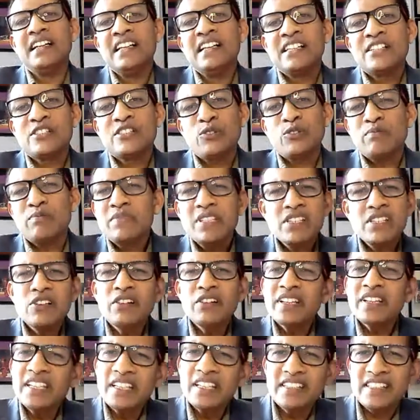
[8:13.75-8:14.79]
So this is
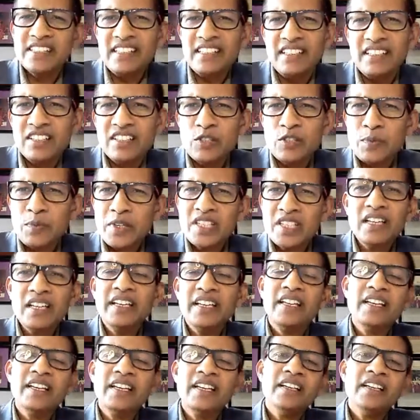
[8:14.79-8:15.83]
not easy,
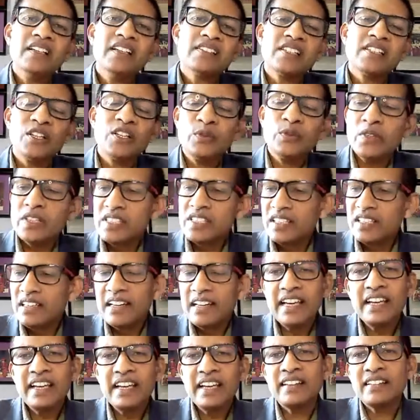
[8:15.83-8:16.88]
especially in a situation
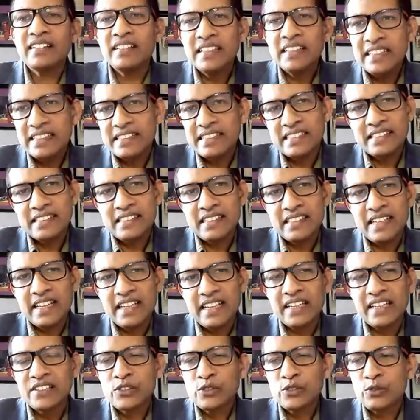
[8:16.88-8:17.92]
like this.
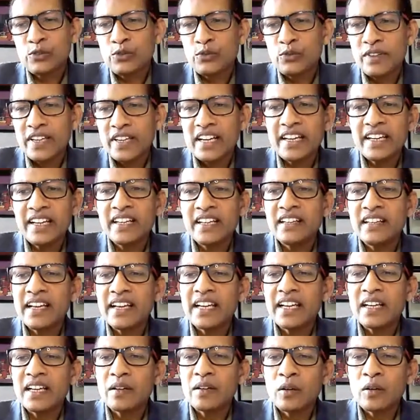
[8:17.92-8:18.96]
Like so, we are in a
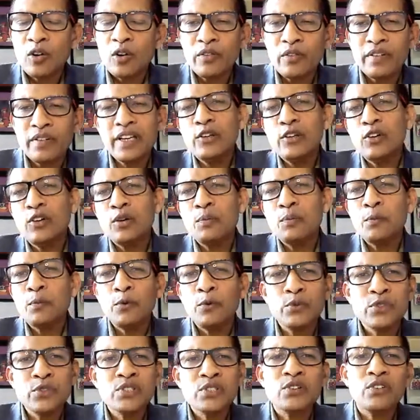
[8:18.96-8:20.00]
like COVID or
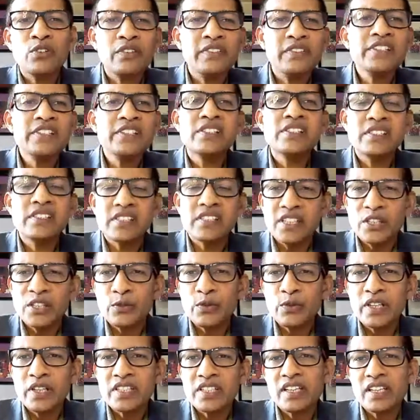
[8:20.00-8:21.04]
post-COVID
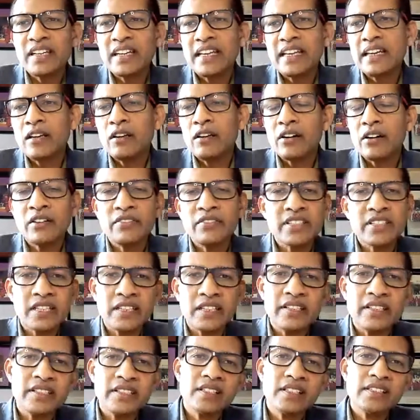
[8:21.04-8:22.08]
situation, and a lot of
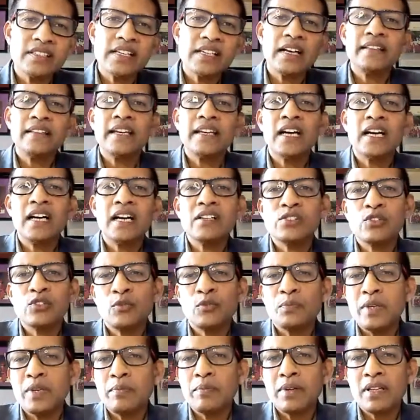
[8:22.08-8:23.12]
challenges are there.
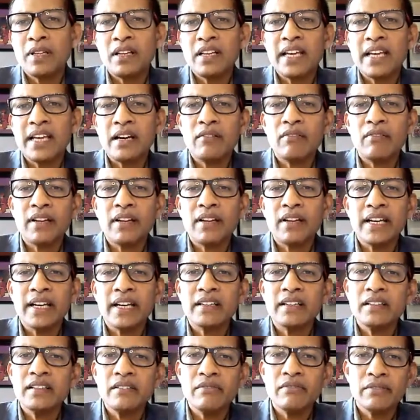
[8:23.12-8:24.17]
So people have like
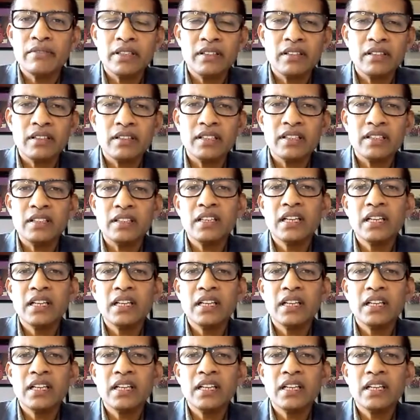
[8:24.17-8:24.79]
different uh,